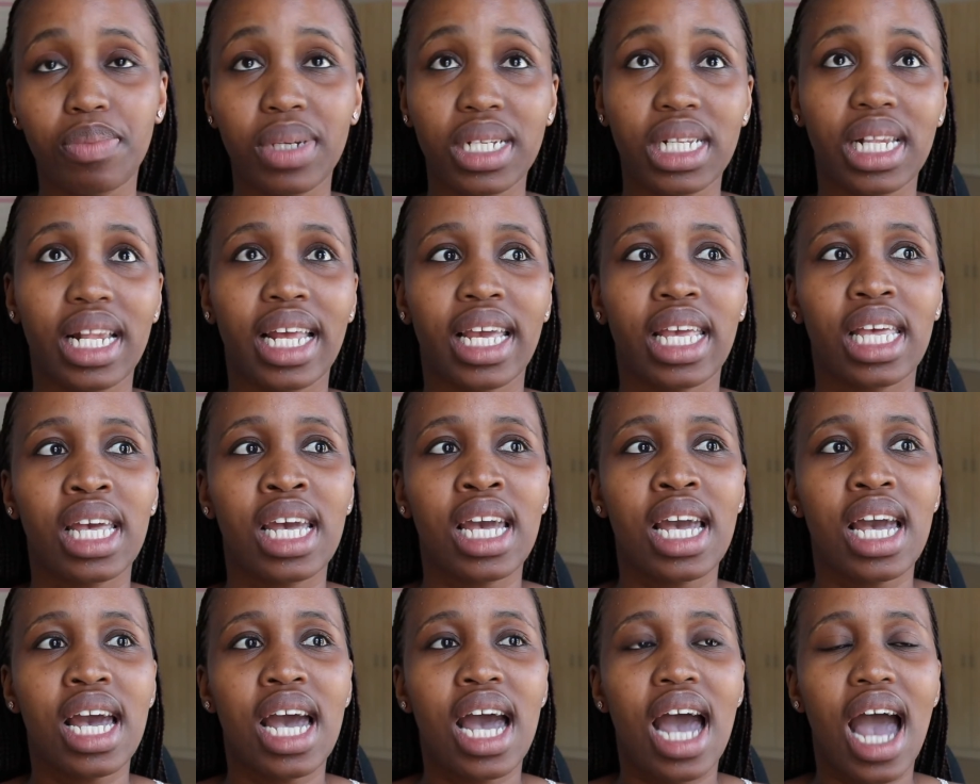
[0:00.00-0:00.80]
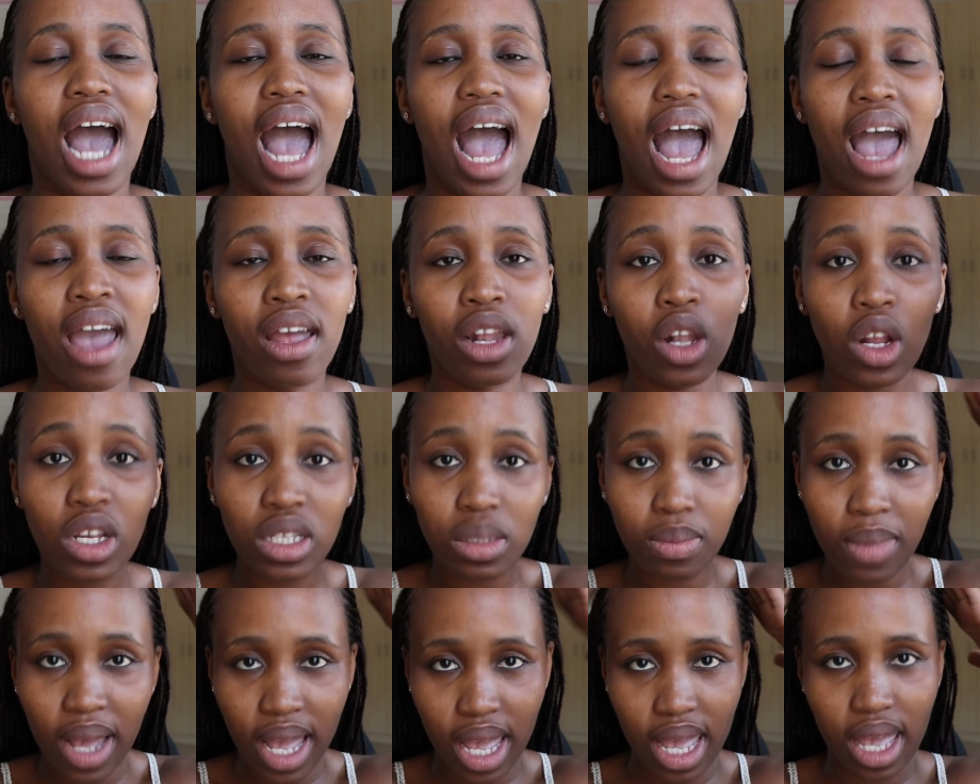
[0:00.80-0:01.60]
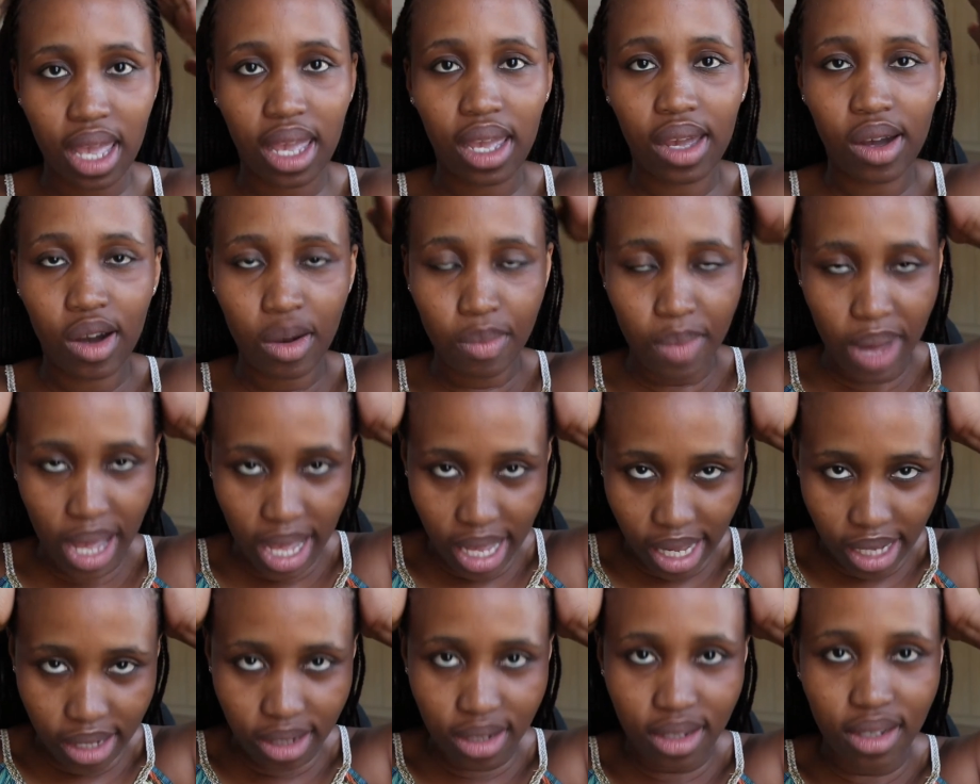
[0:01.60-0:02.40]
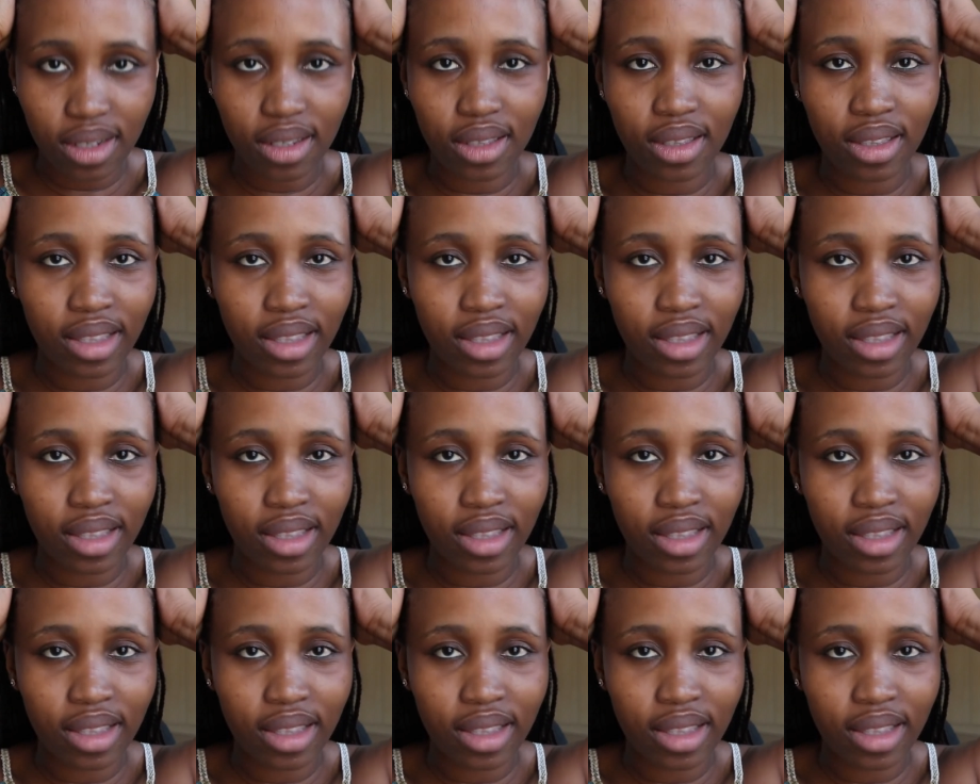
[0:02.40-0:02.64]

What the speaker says: But like I lost my hair on my head.